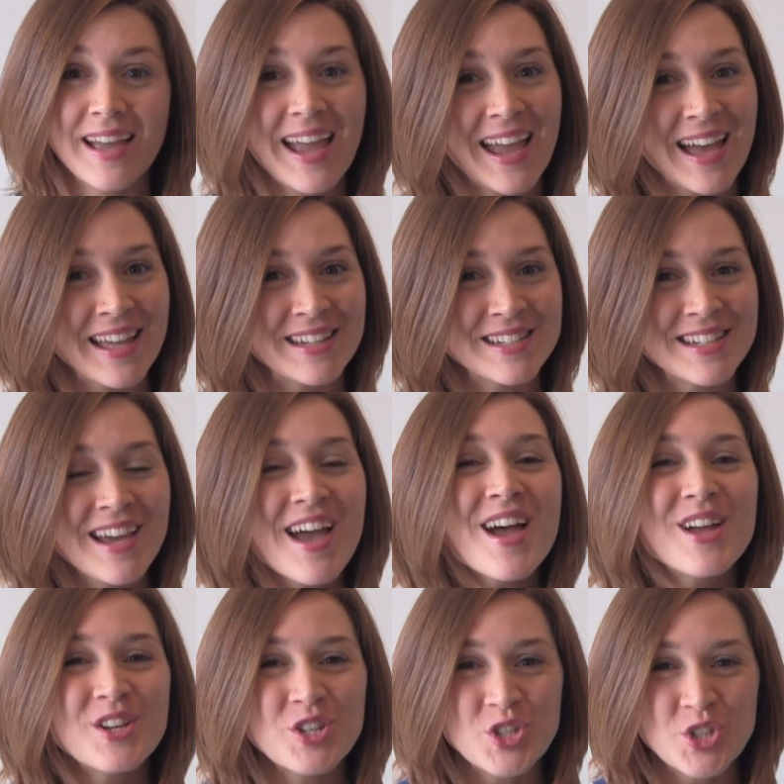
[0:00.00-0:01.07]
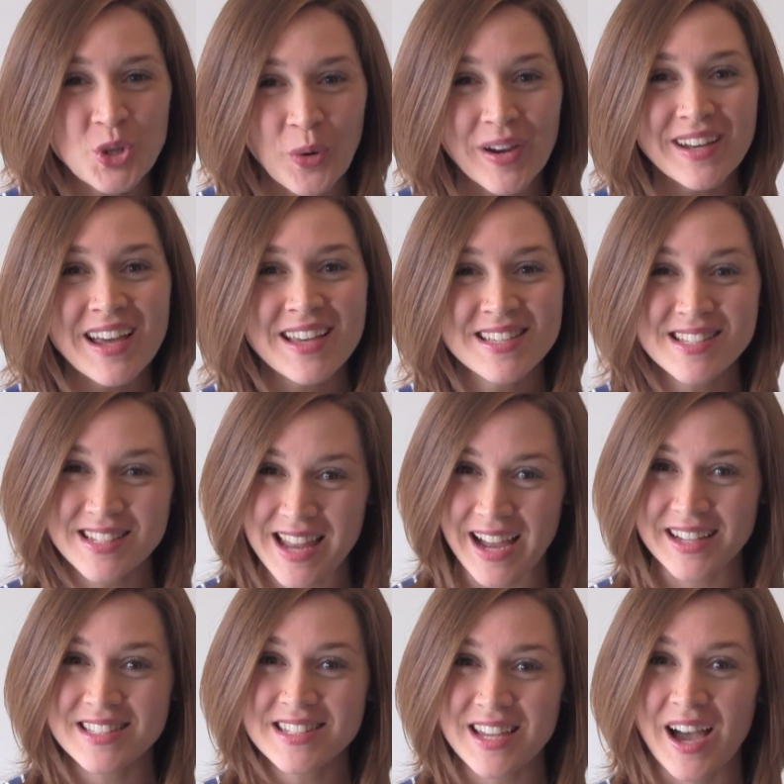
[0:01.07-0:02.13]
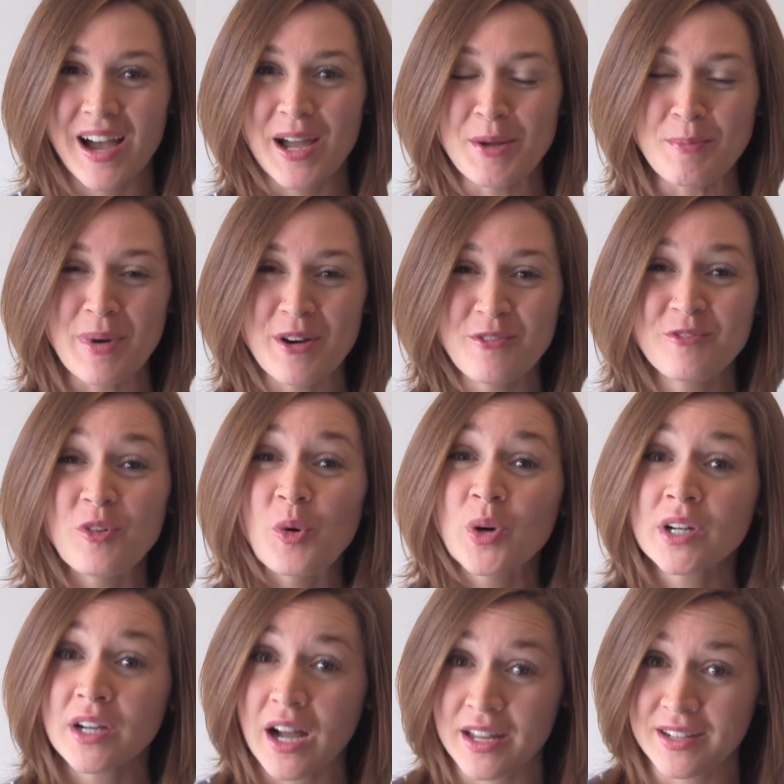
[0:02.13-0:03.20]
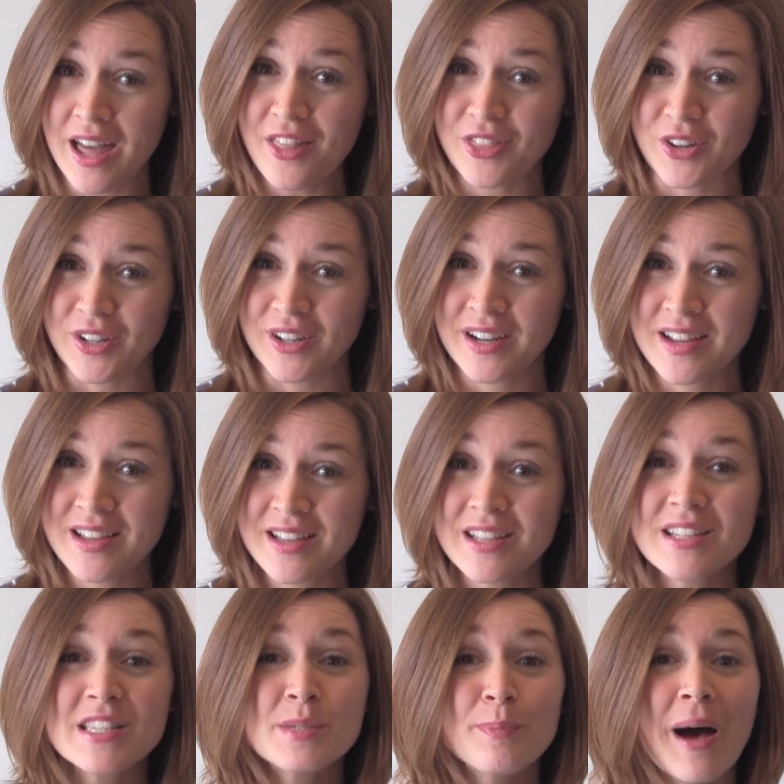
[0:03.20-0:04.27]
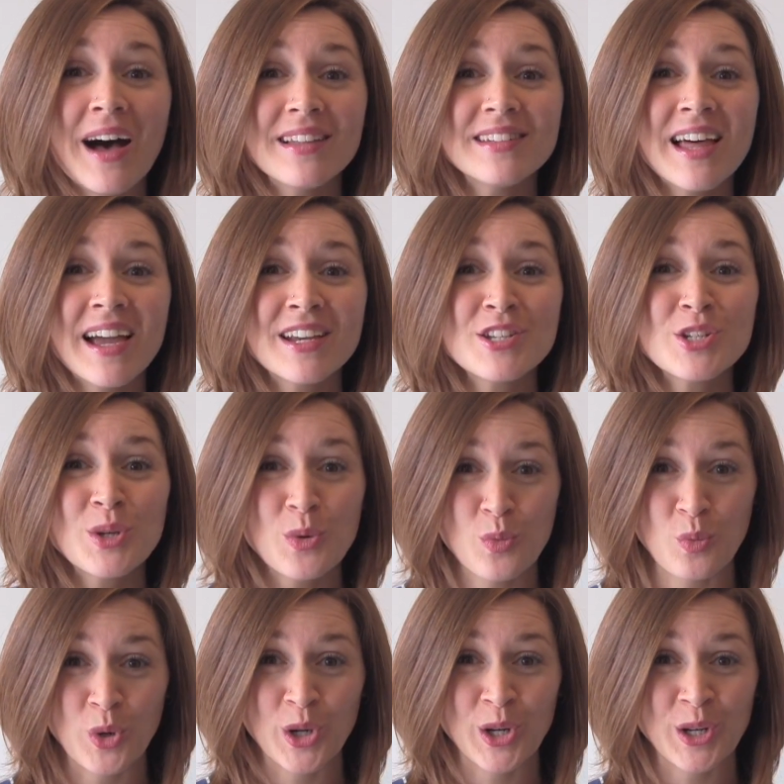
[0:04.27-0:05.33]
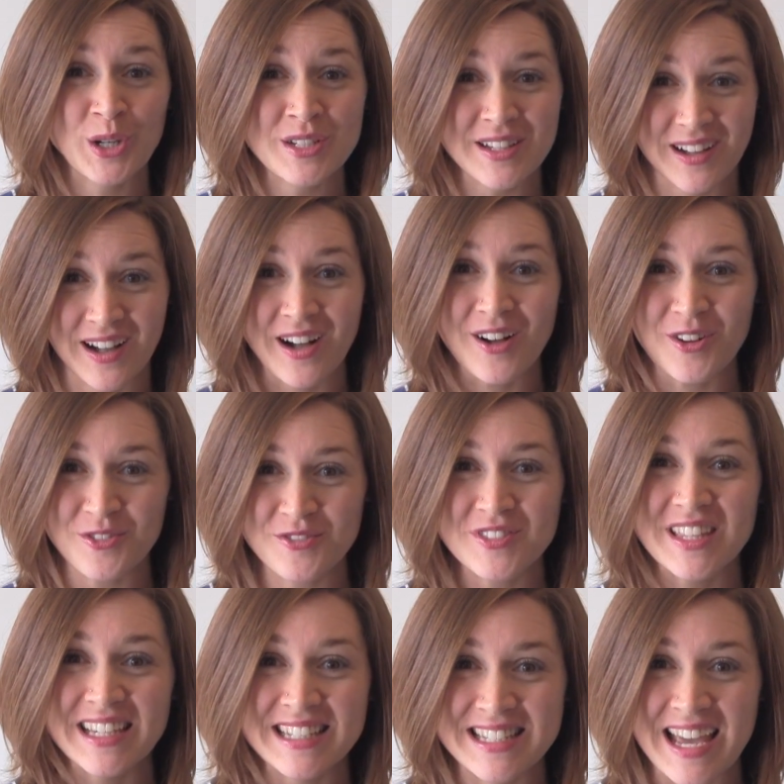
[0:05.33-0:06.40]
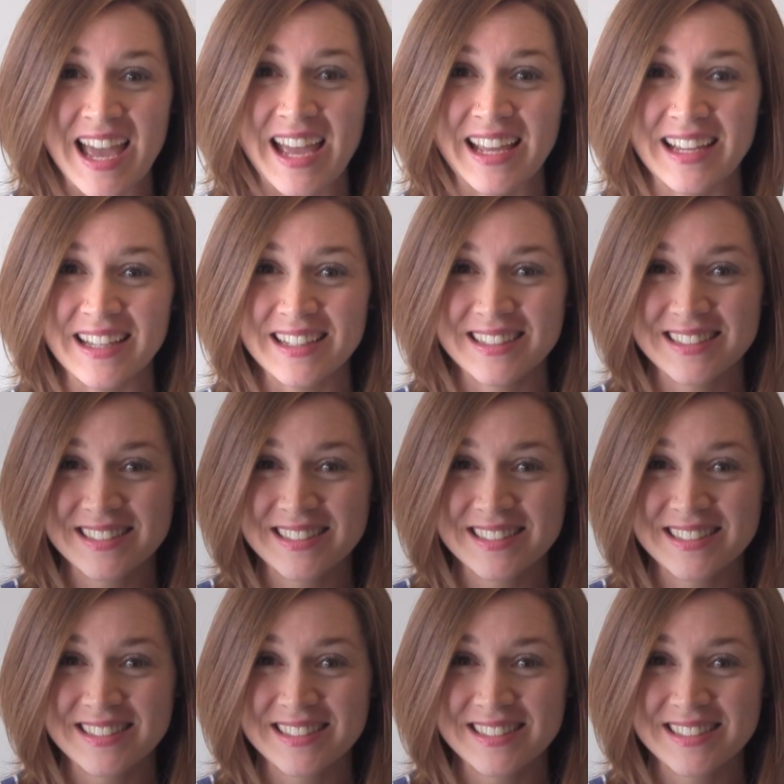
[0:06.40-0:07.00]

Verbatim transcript: And join us next time for another Spotlight Word of the Day.